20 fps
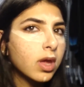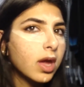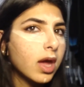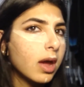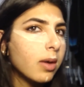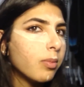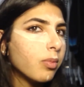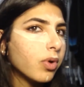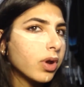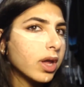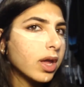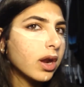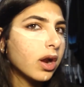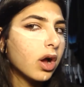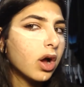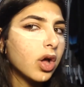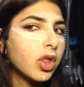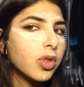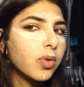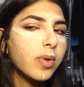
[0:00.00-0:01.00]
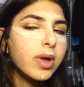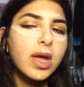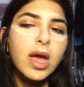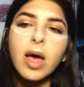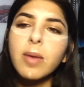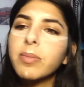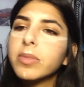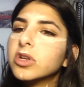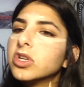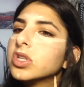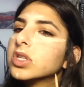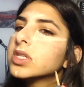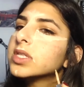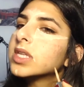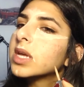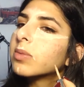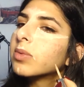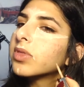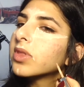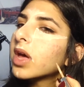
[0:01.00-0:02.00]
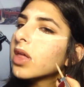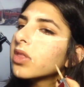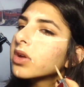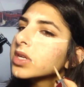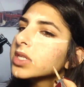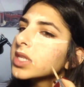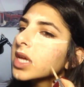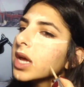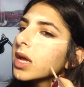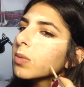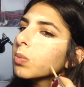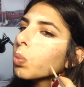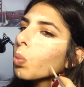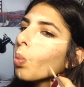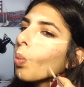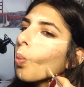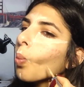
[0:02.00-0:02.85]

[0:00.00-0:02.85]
And bring it all the way up, and do the same on the other side.